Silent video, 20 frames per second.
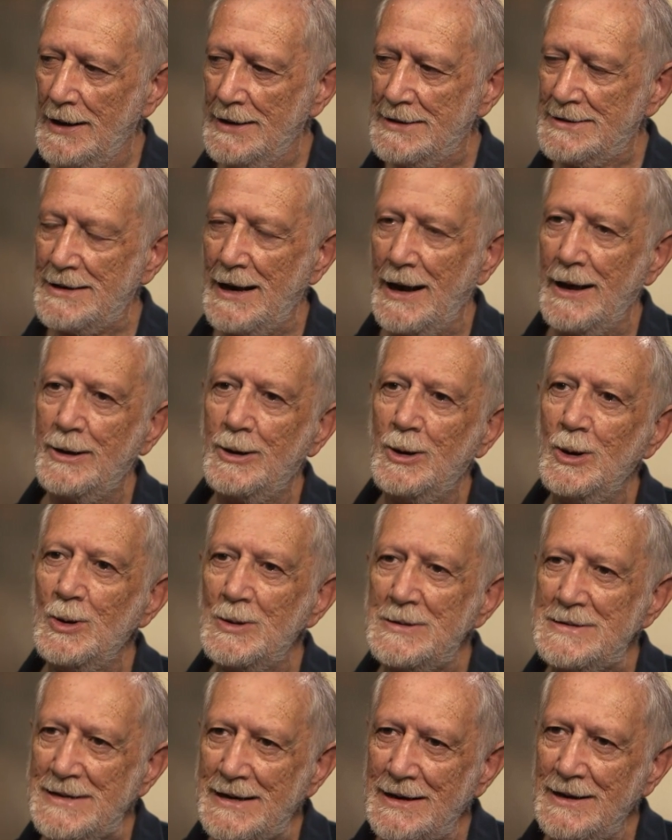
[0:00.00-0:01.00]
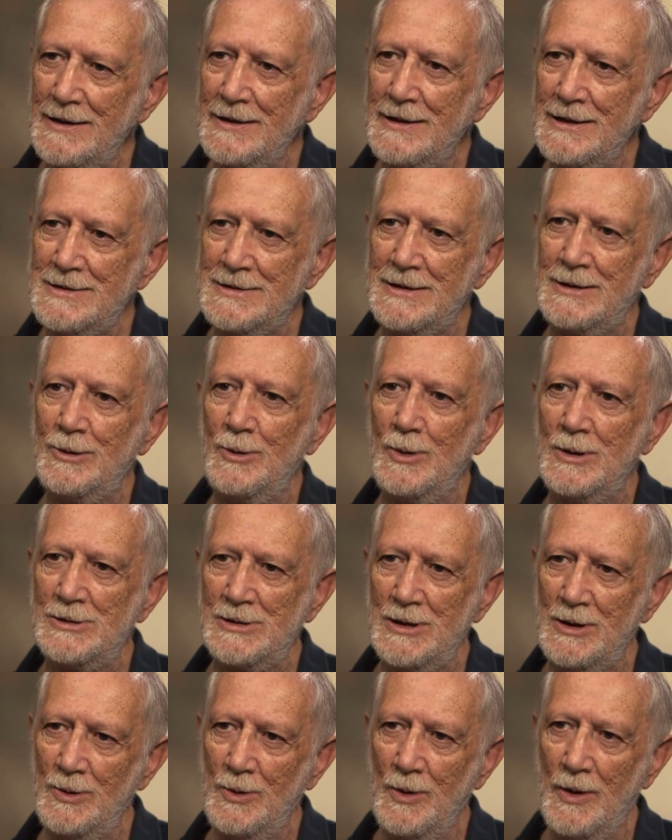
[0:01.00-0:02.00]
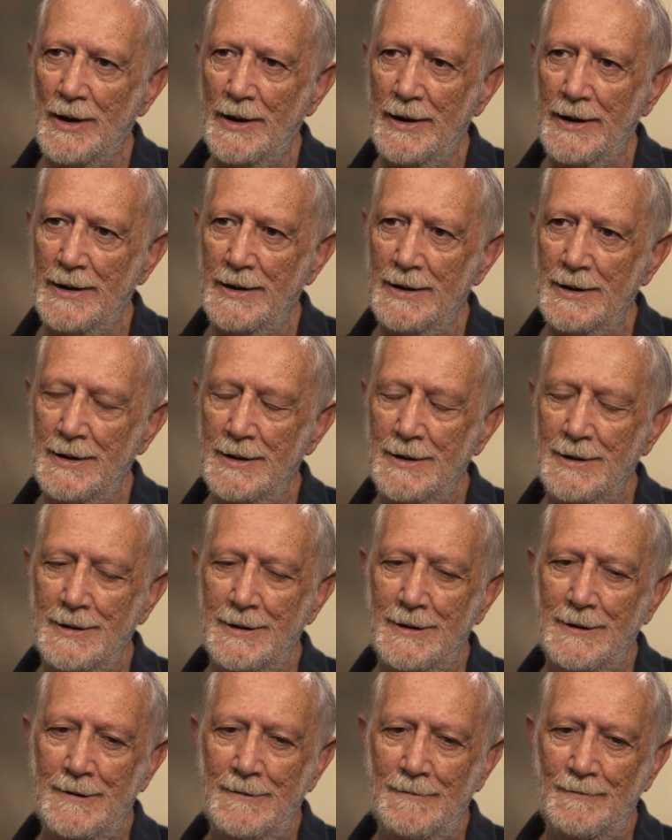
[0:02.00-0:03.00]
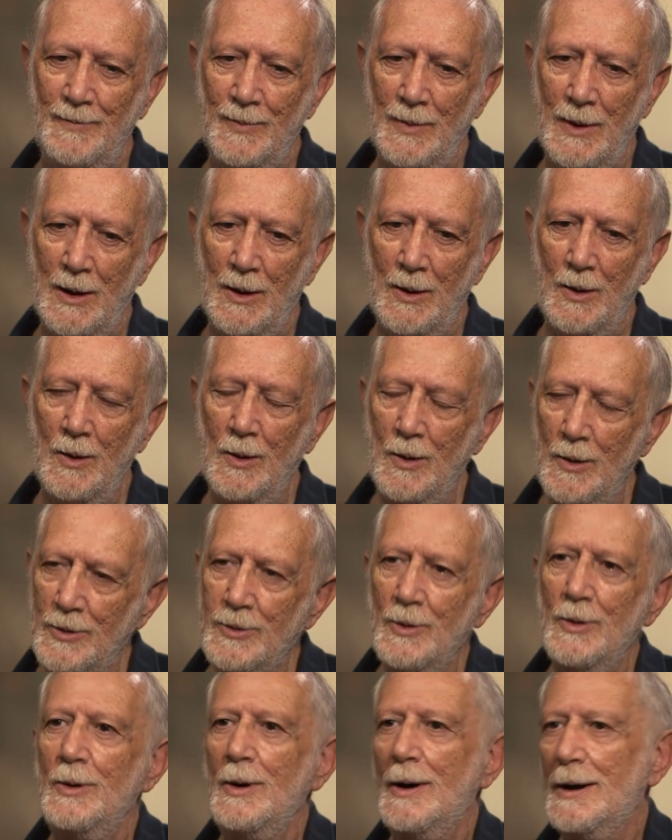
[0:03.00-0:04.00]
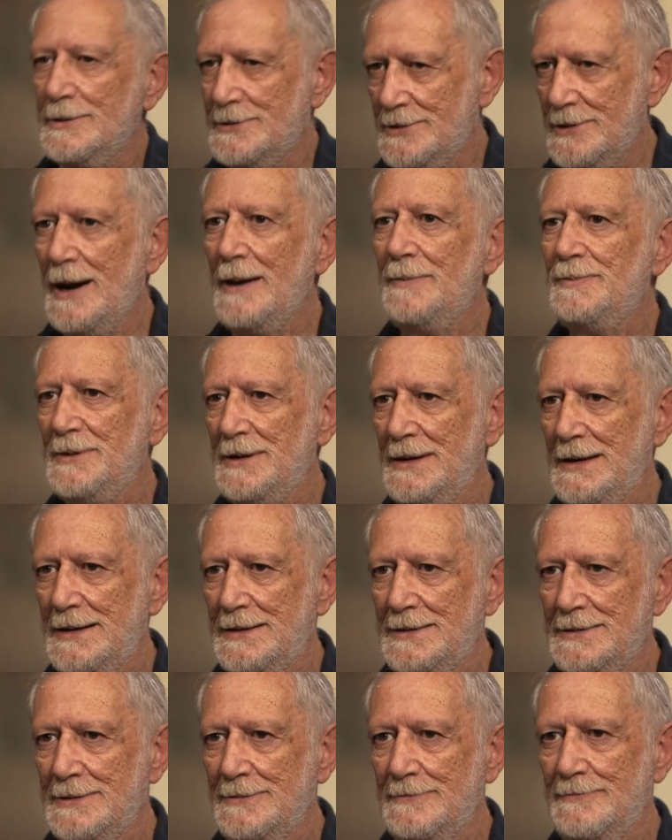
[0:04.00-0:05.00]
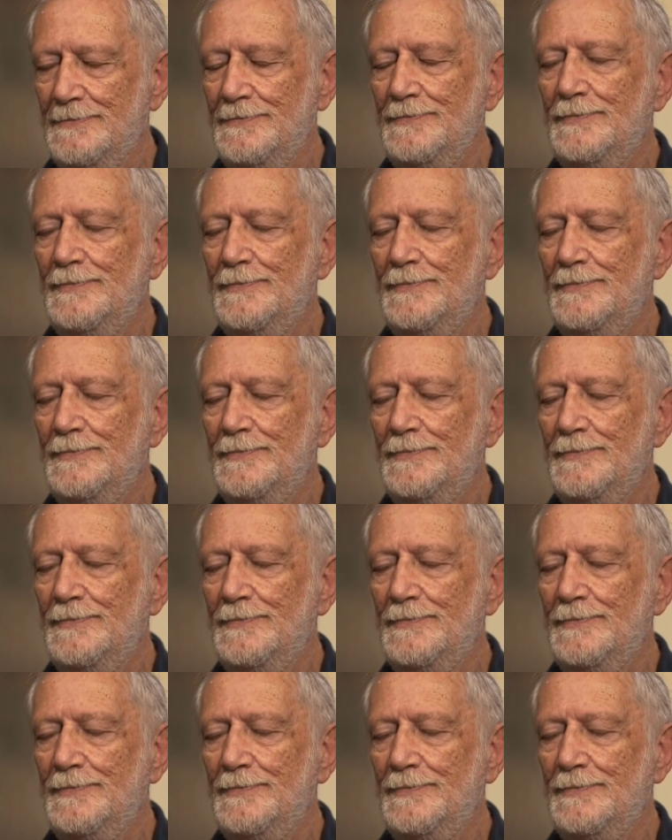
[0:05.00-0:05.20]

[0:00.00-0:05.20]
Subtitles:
It's like using the situation you are in, although you are trapped in it.